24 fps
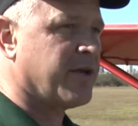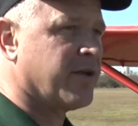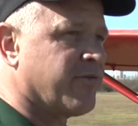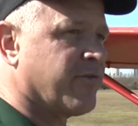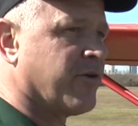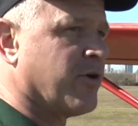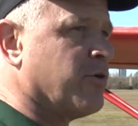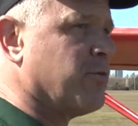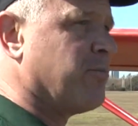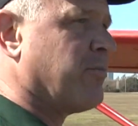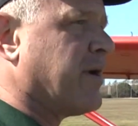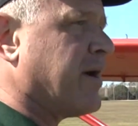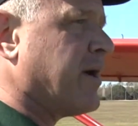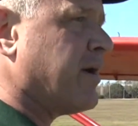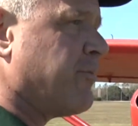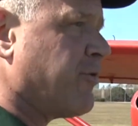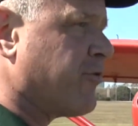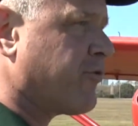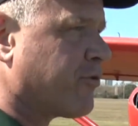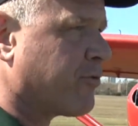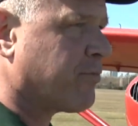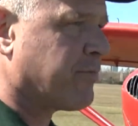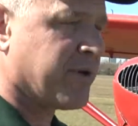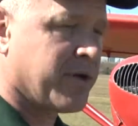it's owned by
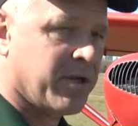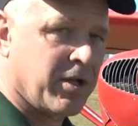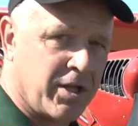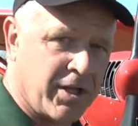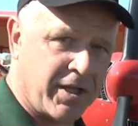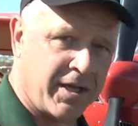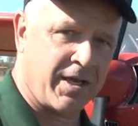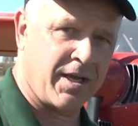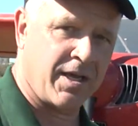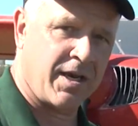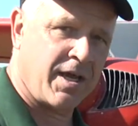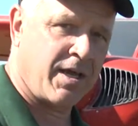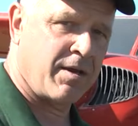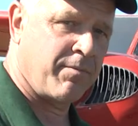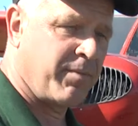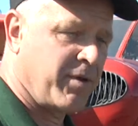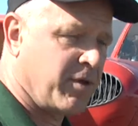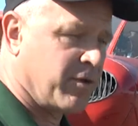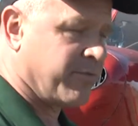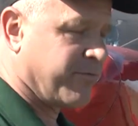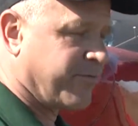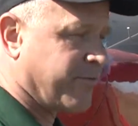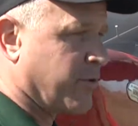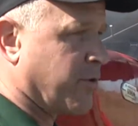Mr. Bill Lynn out of
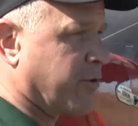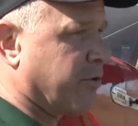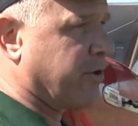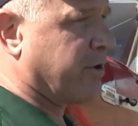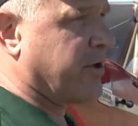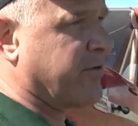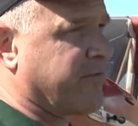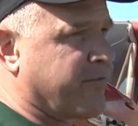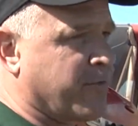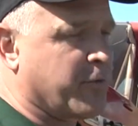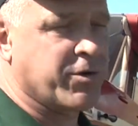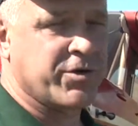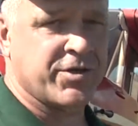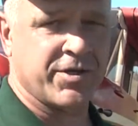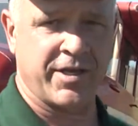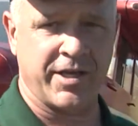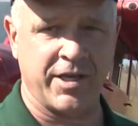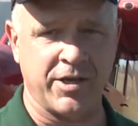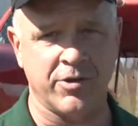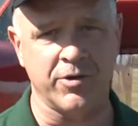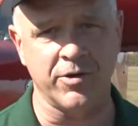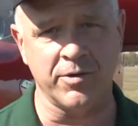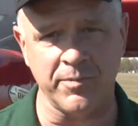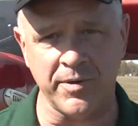Milton, Florida. Unfortunately,
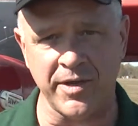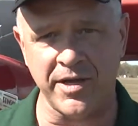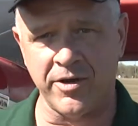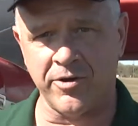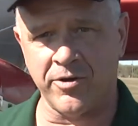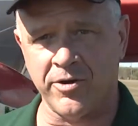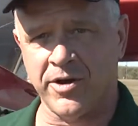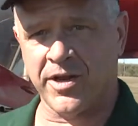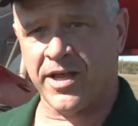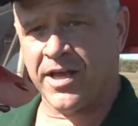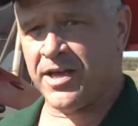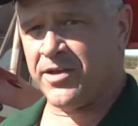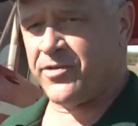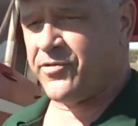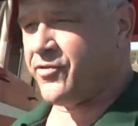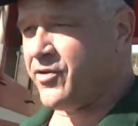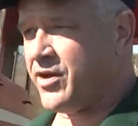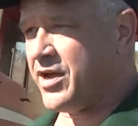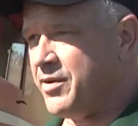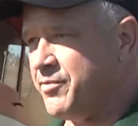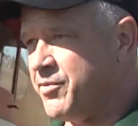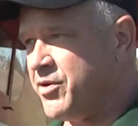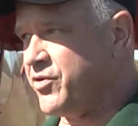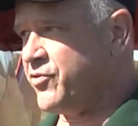he couldn't be here today, so
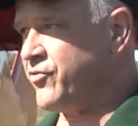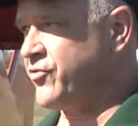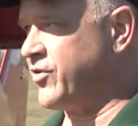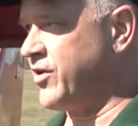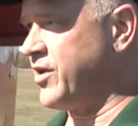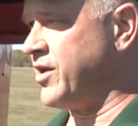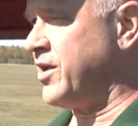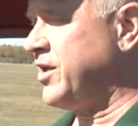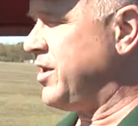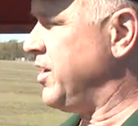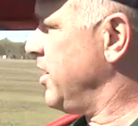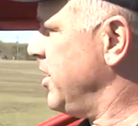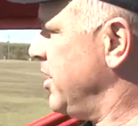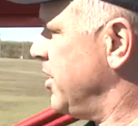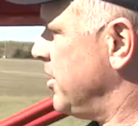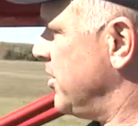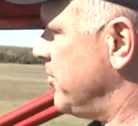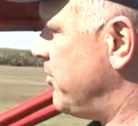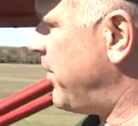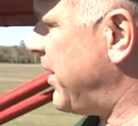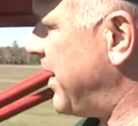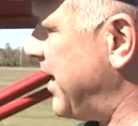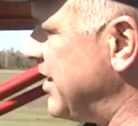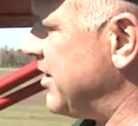I'm his uh,
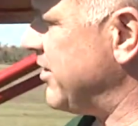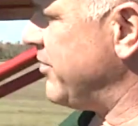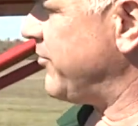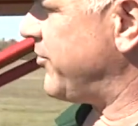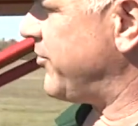pilot